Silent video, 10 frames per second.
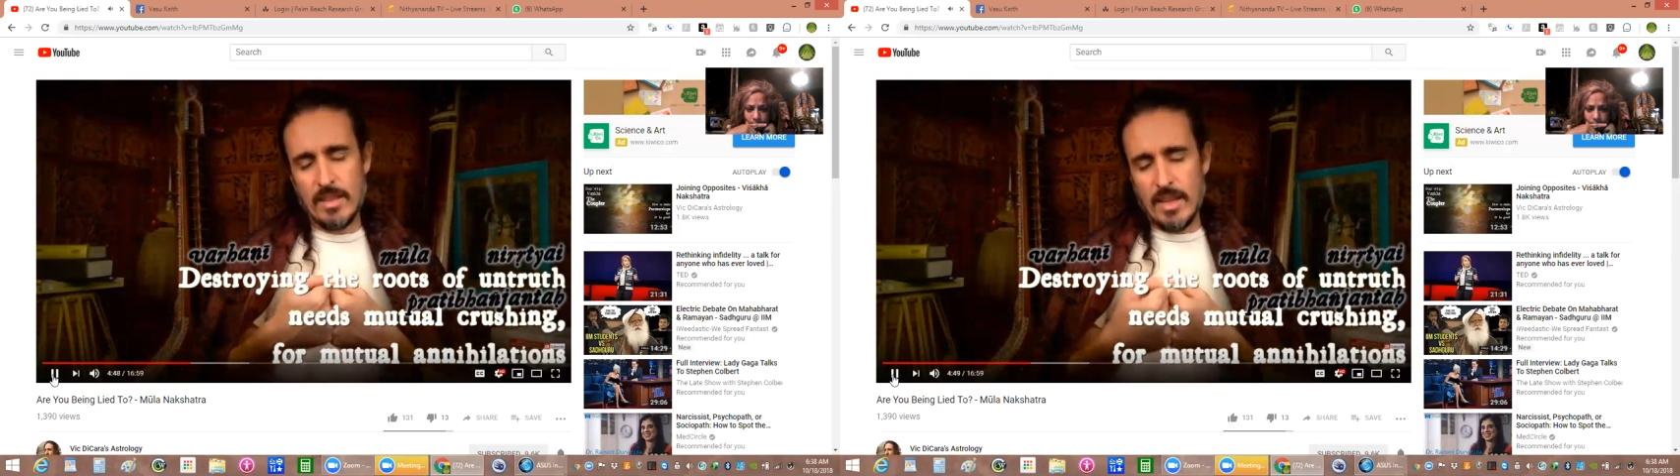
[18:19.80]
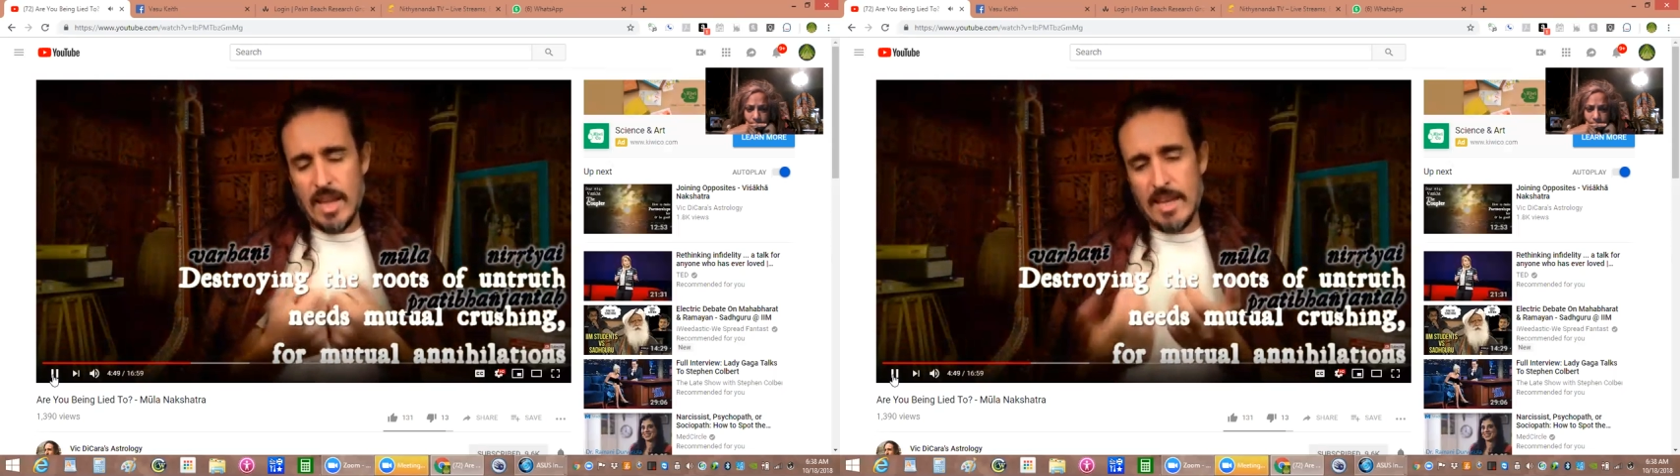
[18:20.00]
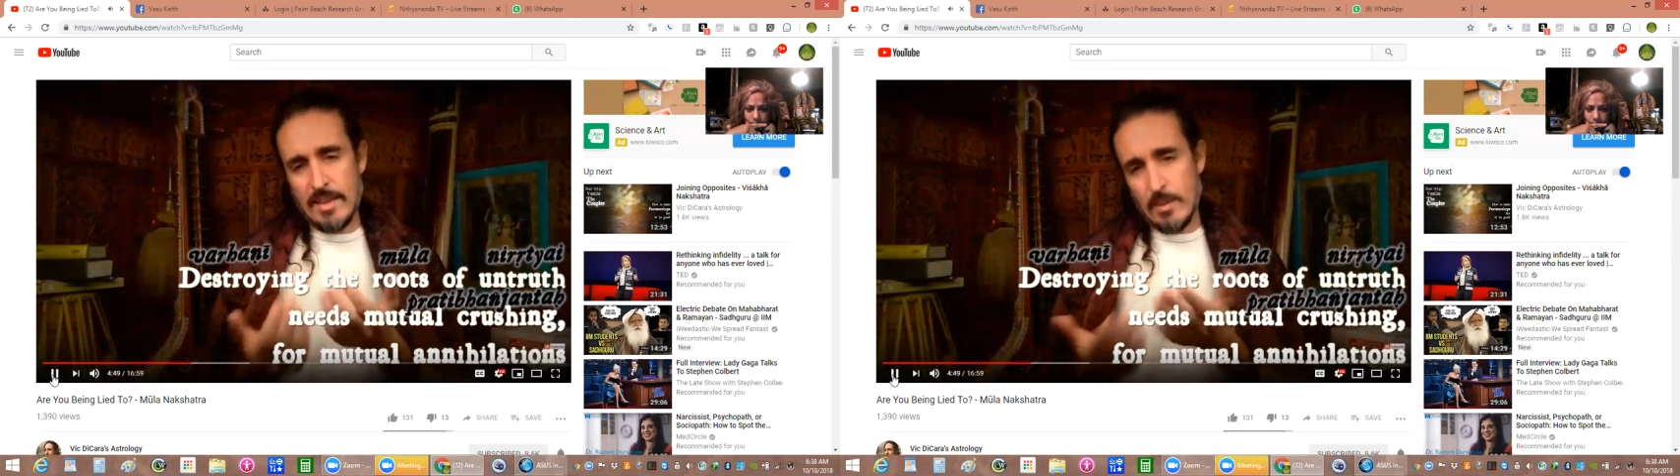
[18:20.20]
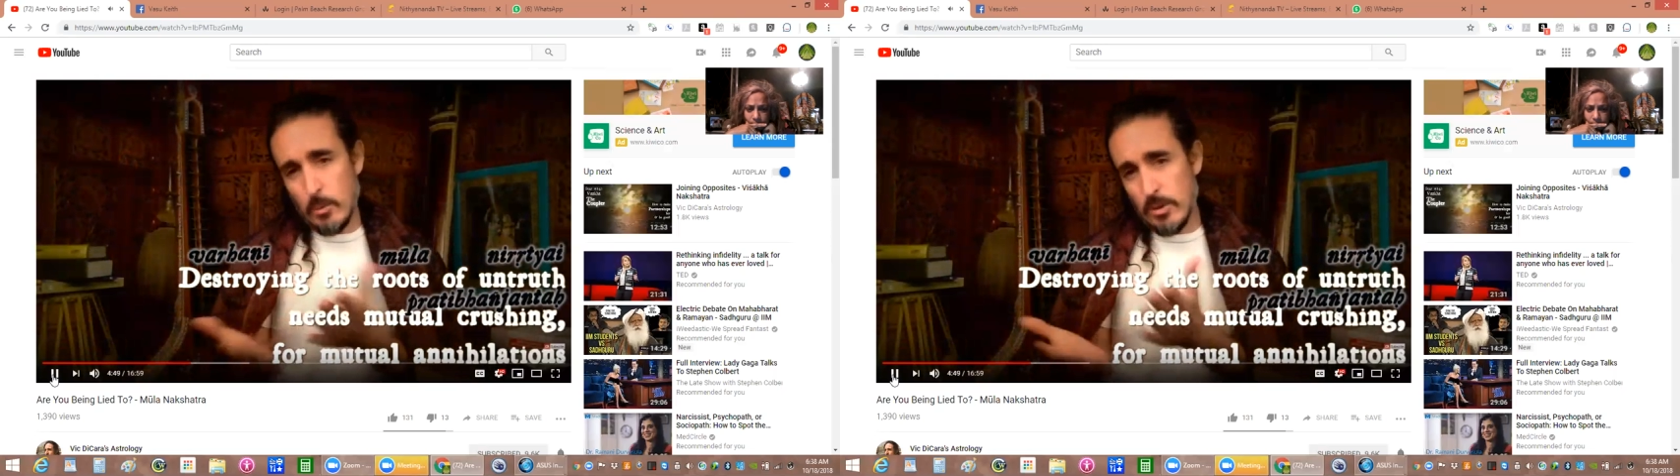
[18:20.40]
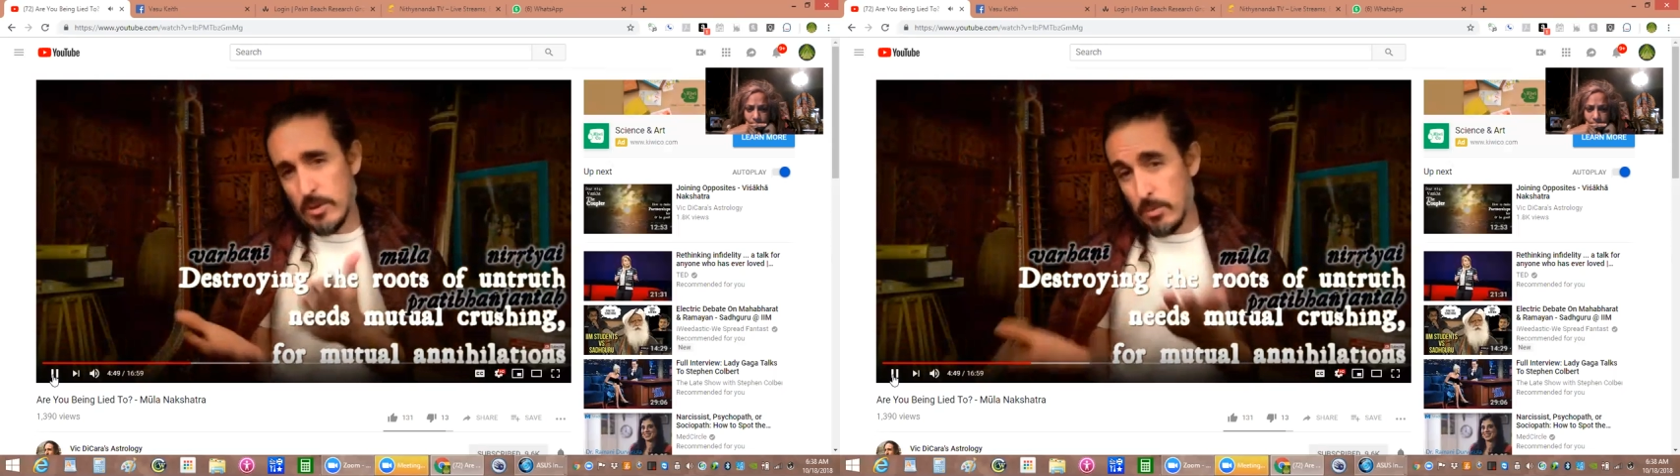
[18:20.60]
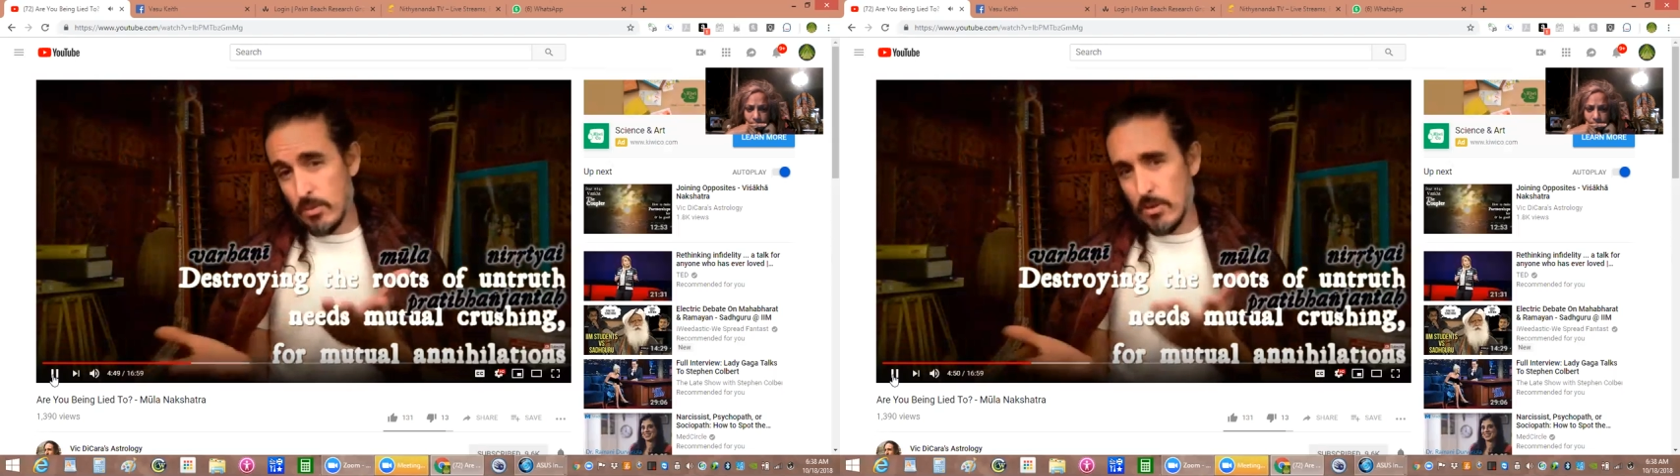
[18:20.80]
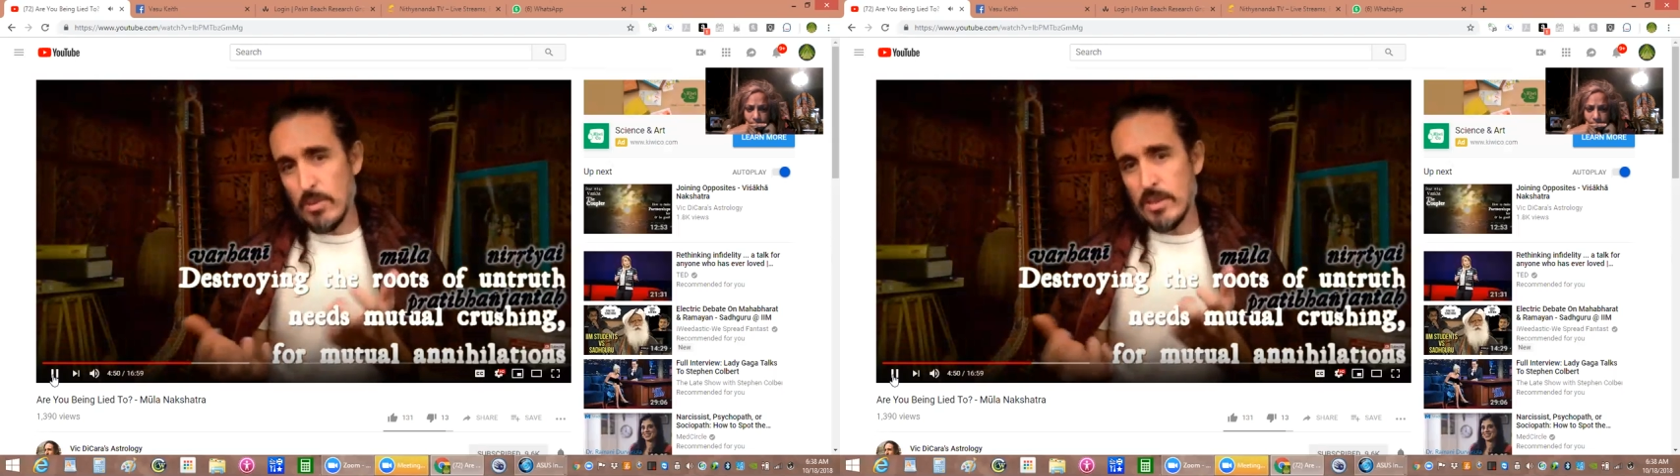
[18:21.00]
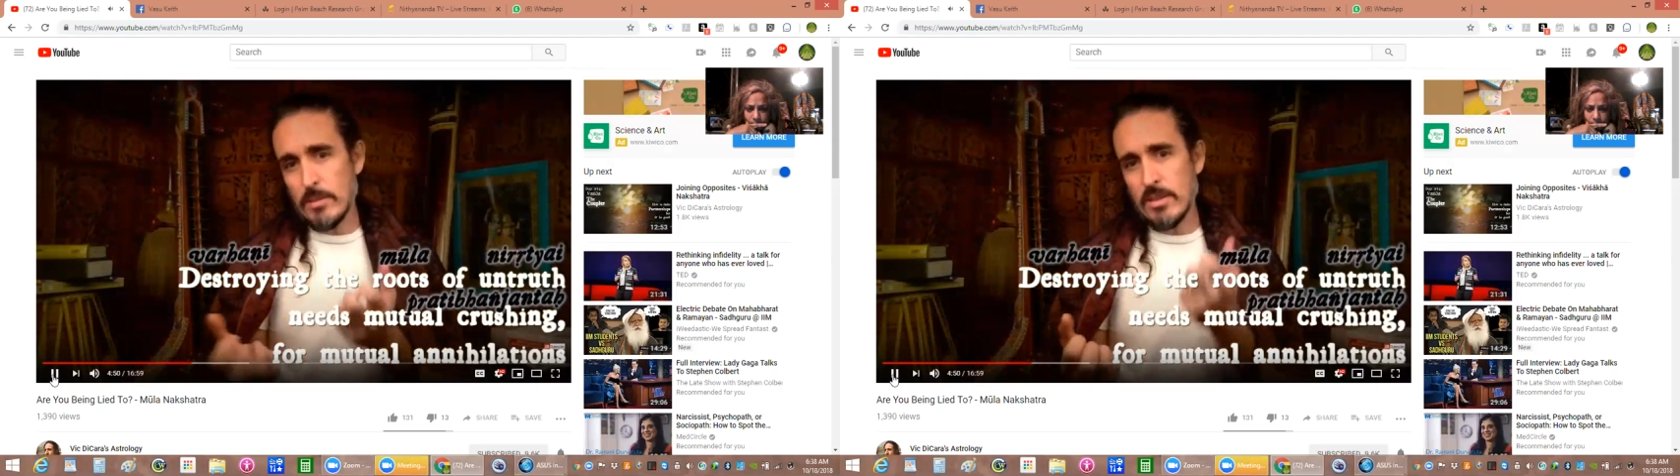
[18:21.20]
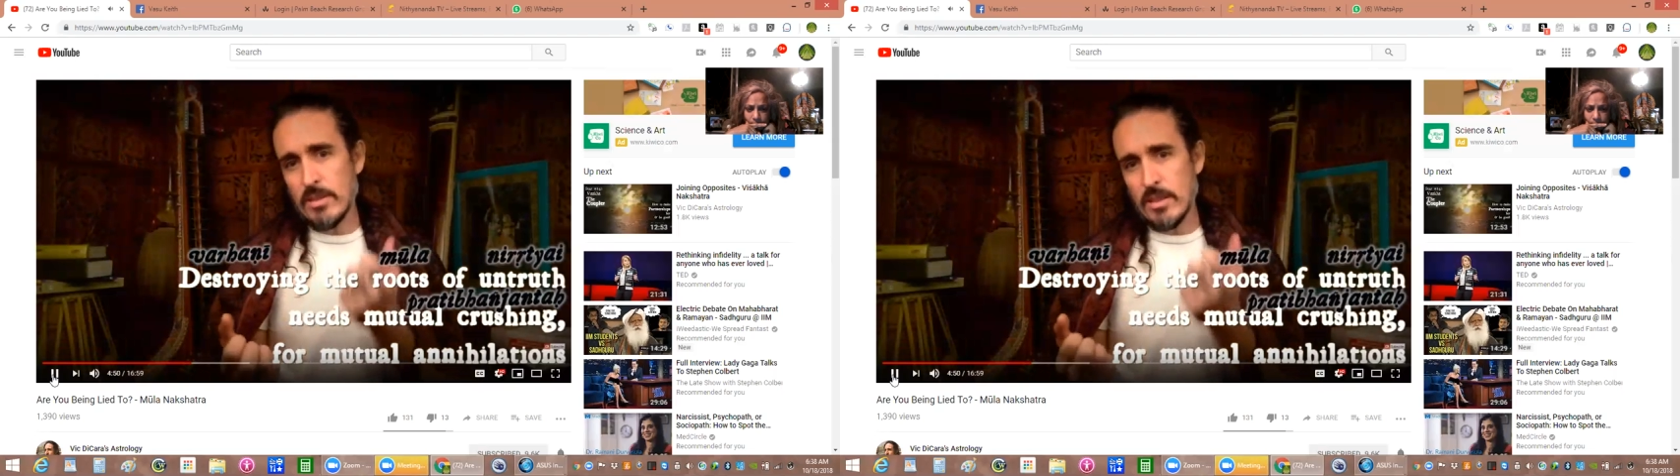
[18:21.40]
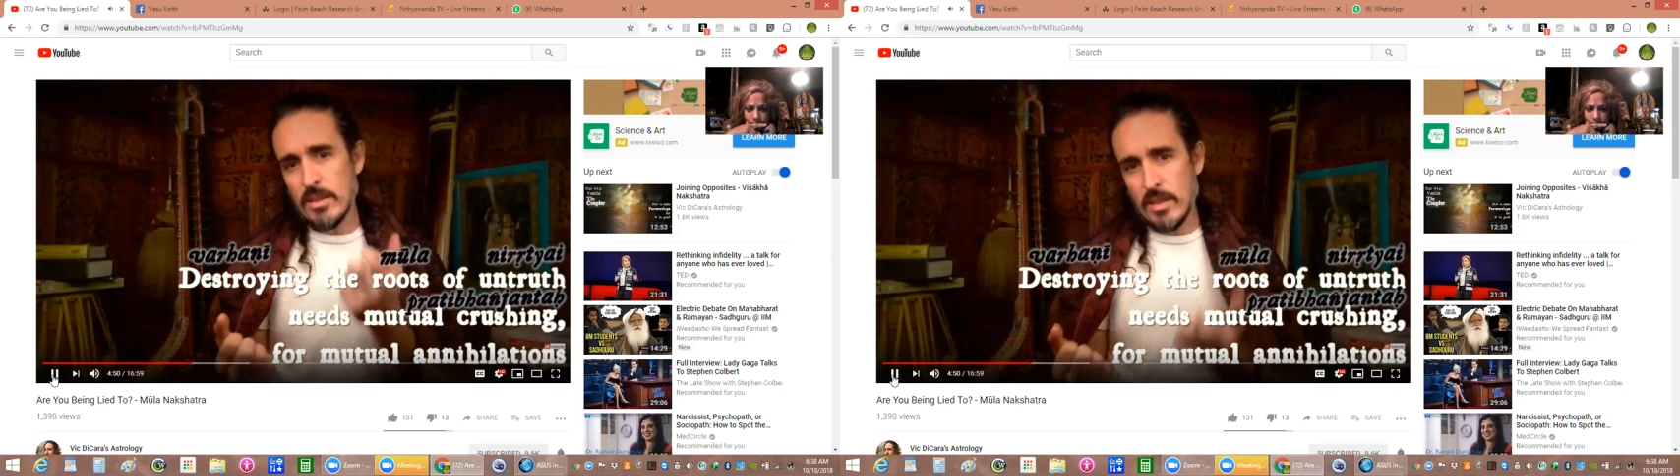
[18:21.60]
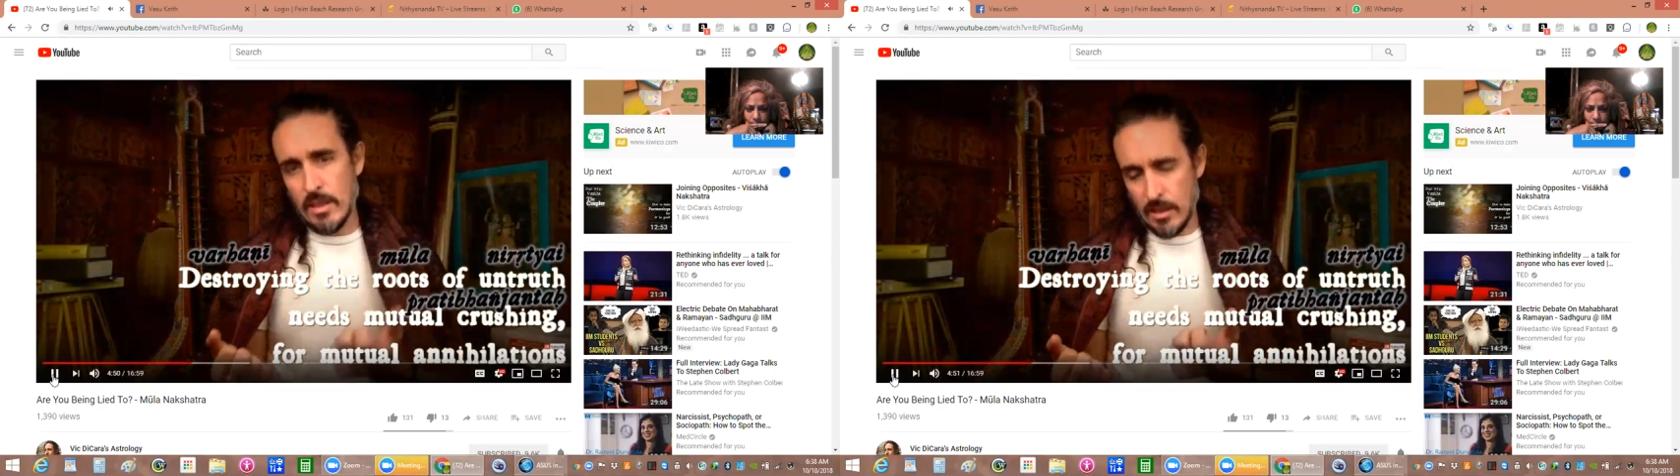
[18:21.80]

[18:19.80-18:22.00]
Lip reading: And the word is plural, pratibhanjanta.